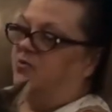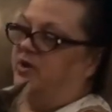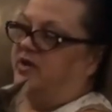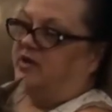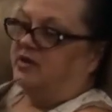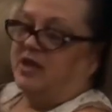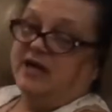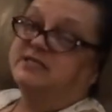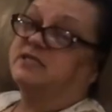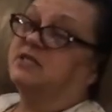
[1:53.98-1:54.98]
we get
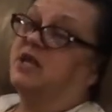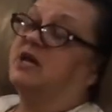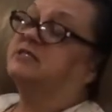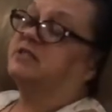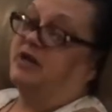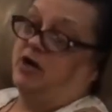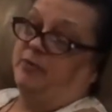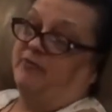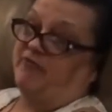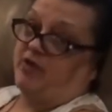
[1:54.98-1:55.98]
lots and lots of
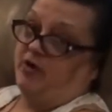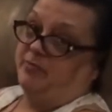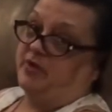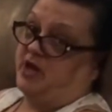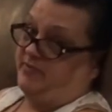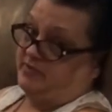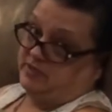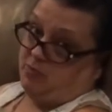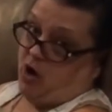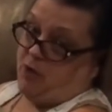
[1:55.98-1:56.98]
help from
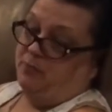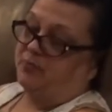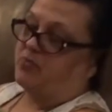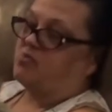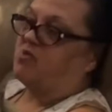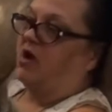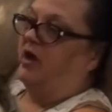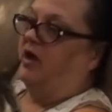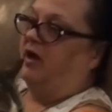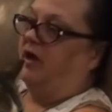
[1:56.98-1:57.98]
Kevin's mom.
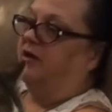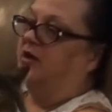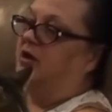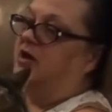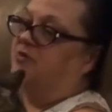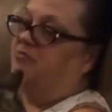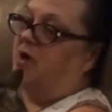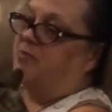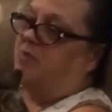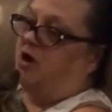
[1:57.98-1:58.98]
And
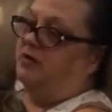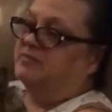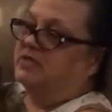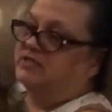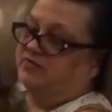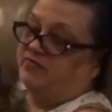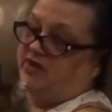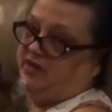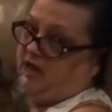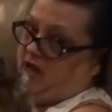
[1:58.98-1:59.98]
my mom doesn't
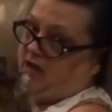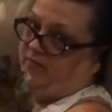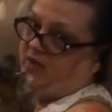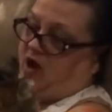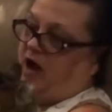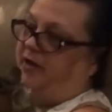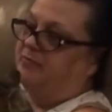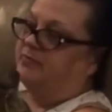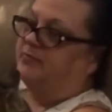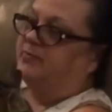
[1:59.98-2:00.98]
really have a lot,
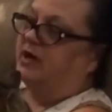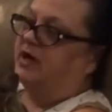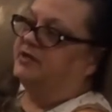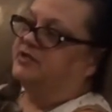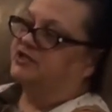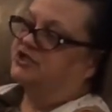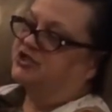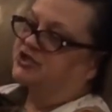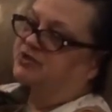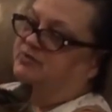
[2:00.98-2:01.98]
but
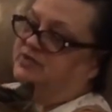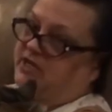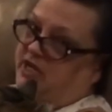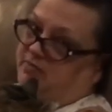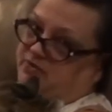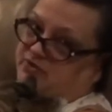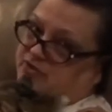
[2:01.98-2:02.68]
she was able